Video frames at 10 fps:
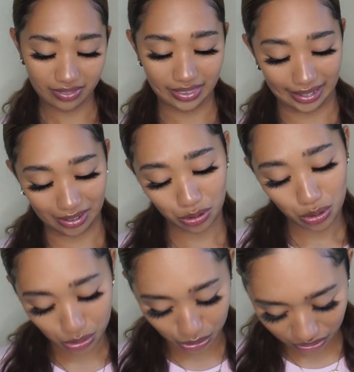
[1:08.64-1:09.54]
They are
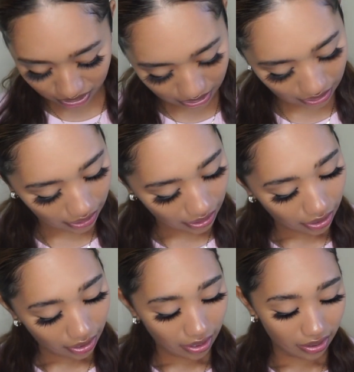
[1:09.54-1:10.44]
called
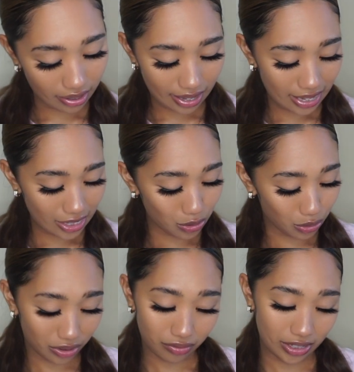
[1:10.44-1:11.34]
the Air
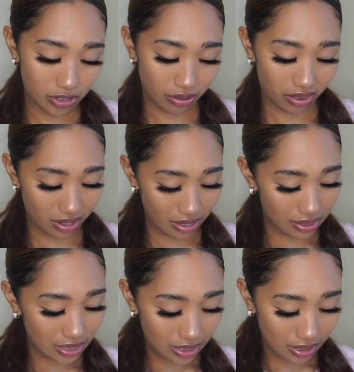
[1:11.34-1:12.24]
Jordan Retro
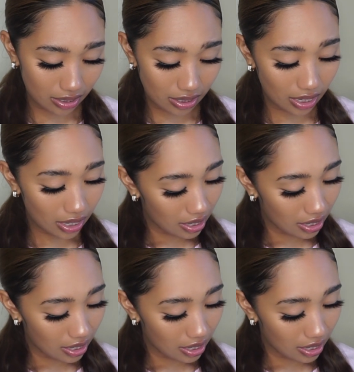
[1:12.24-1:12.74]
13.